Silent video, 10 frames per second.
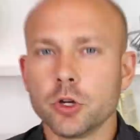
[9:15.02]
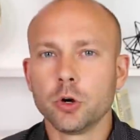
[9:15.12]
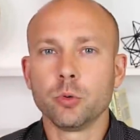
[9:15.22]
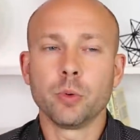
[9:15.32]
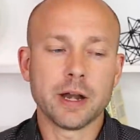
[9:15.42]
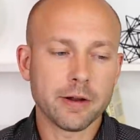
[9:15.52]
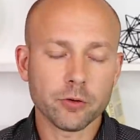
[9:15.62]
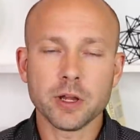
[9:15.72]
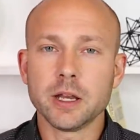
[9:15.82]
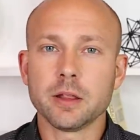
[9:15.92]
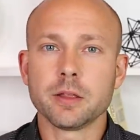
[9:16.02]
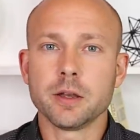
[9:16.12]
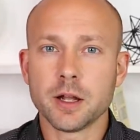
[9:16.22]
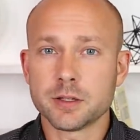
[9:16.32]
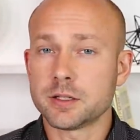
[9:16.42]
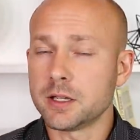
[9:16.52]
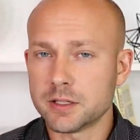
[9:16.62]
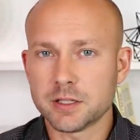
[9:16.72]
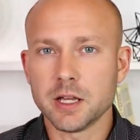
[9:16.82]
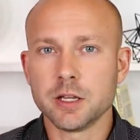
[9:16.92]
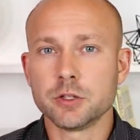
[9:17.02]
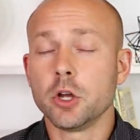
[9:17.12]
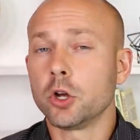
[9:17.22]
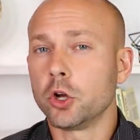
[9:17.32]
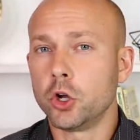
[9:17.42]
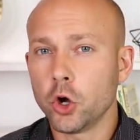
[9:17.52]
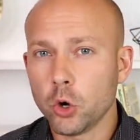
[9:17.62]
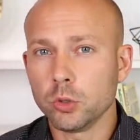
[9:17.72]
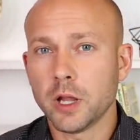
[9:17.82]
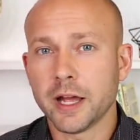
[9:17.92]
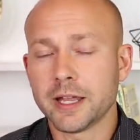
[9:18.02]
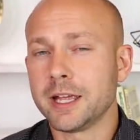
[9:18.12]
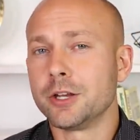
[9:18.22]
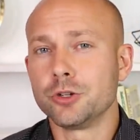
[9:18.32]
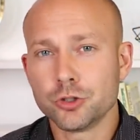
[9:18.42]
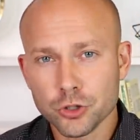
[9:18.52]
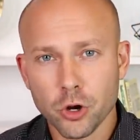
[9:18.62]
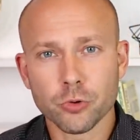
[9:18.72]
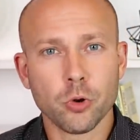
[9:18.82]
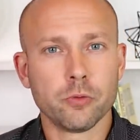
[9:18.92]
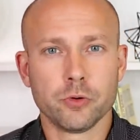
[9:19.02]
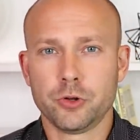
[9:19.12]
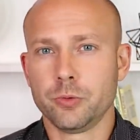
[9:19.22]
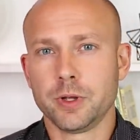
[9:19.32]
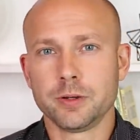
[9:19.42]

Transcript: So whenever eating the nuts and seeds, go light and don't overdo